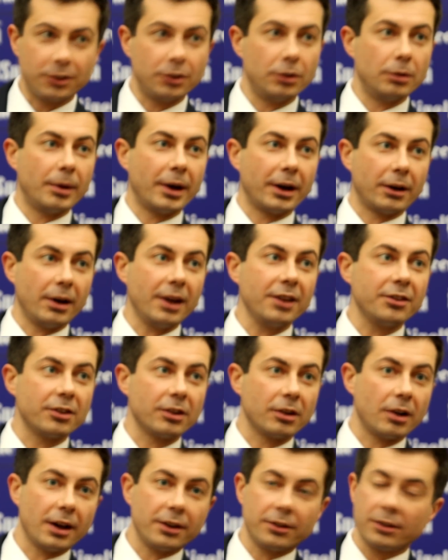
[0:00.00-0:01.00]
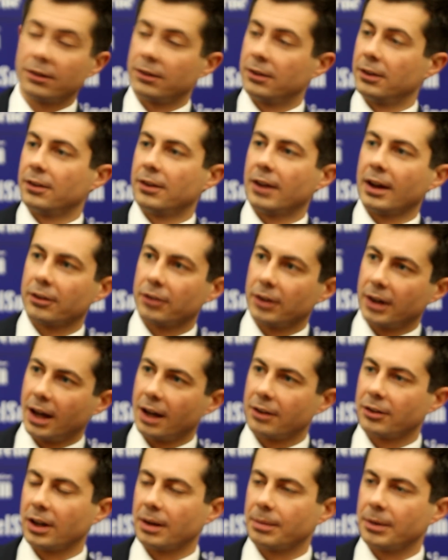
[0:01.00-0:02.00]
to a migration crisis that's actually
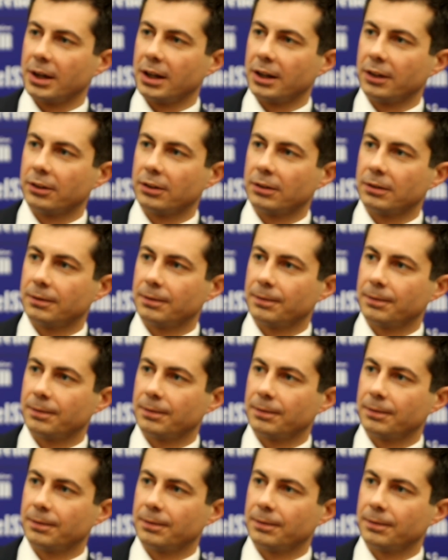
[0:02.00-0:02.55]
catching up to us.